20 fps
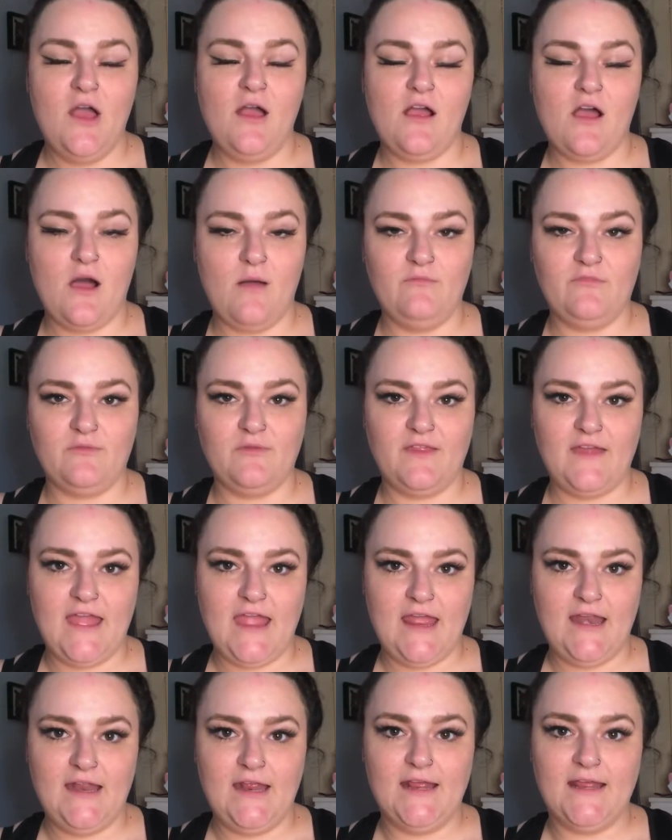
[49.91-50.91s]
comes with
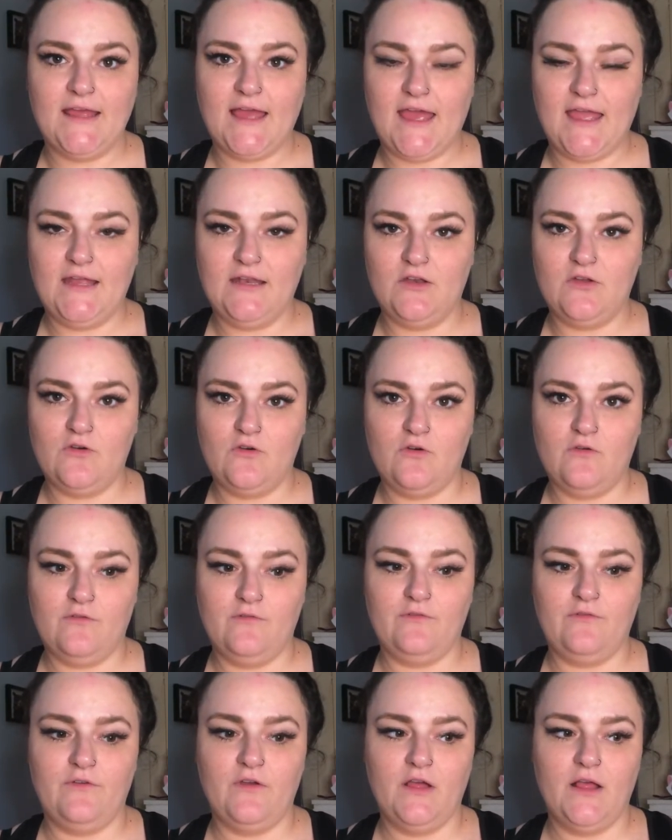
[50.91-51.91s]
any kind
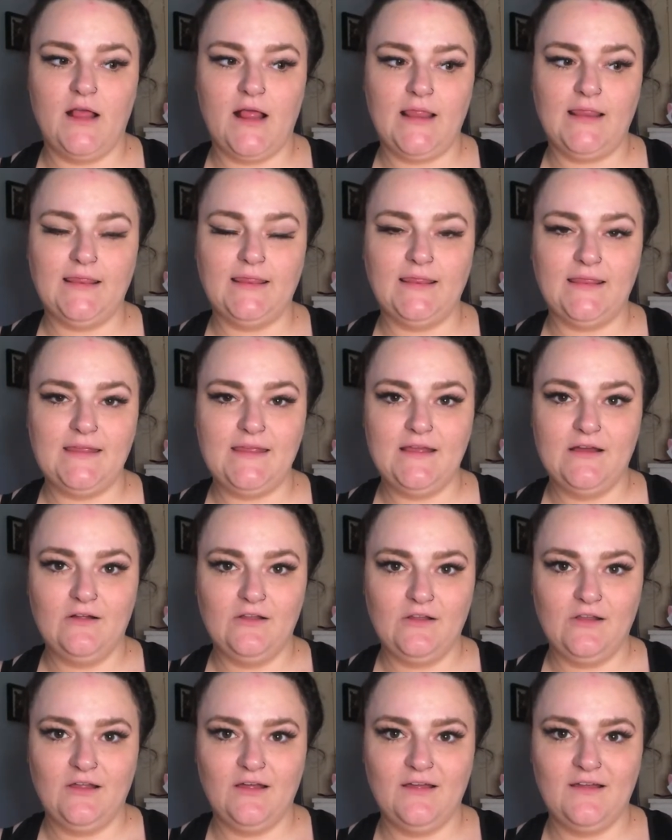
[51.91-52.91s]
of
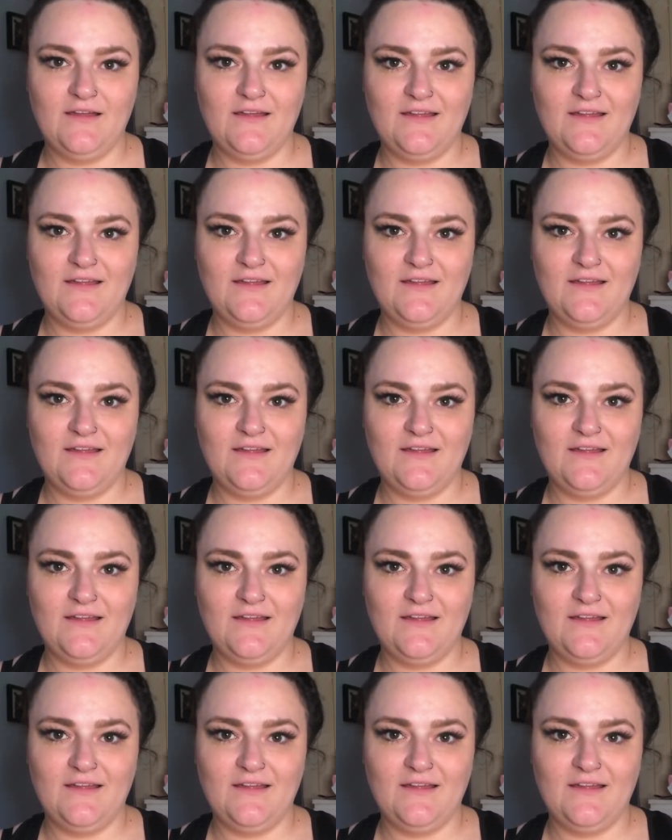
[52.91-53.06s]
legal